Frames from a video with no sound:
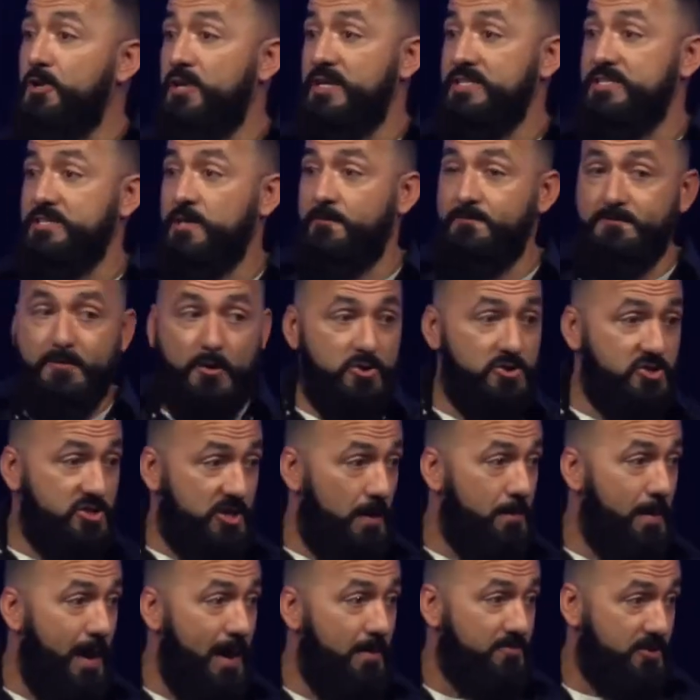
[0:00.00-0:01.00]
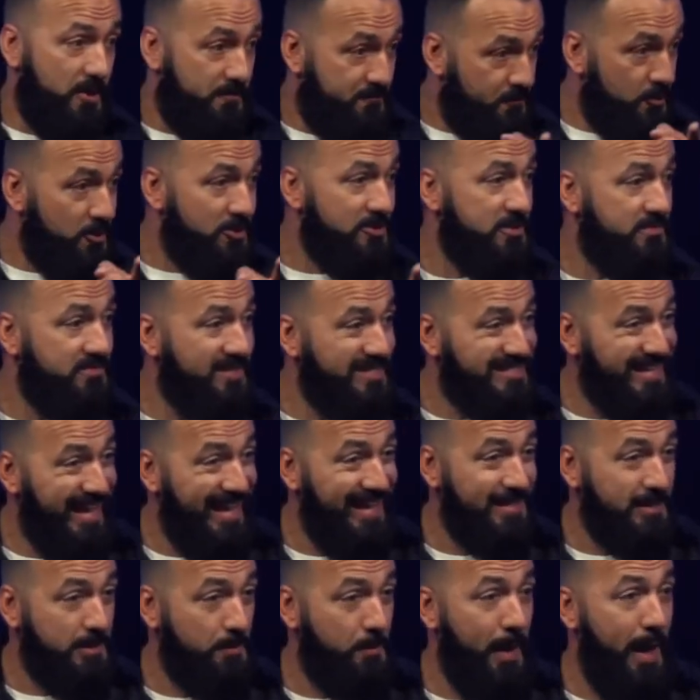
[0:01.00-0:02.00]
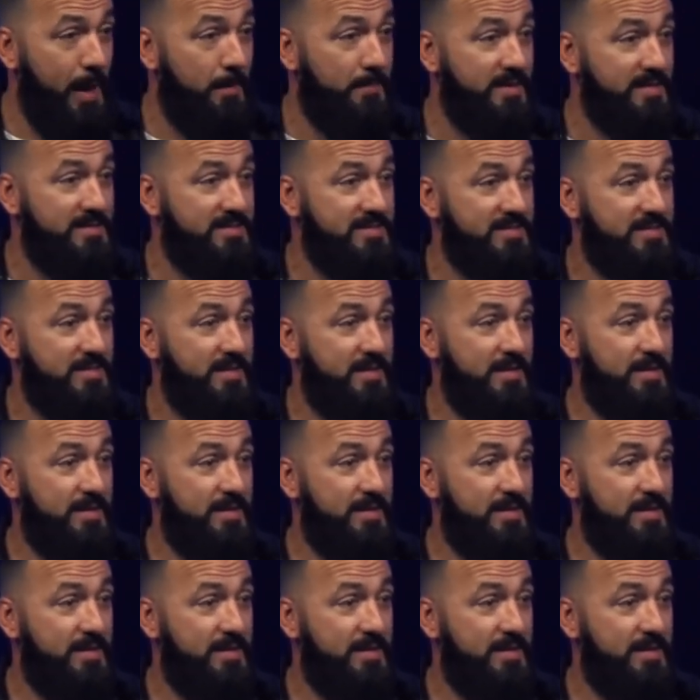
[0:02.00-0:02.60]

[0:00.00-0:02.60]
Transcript: it as the first commandment, the first of the Ten Commandments.